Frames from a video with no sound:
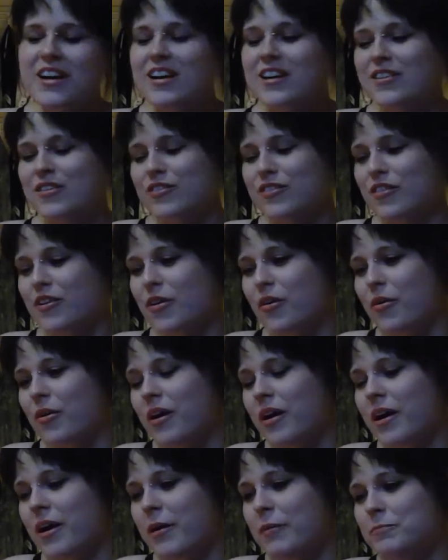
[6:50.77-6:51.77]
So
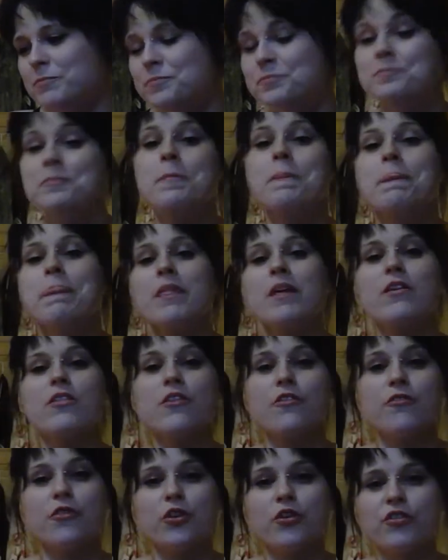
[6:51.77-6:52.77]
the
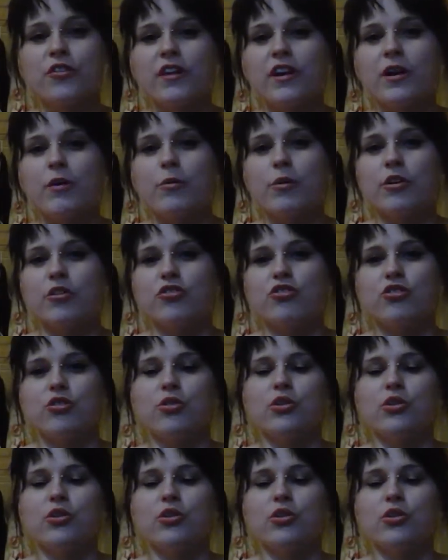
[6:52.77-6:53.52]
first thing I want to show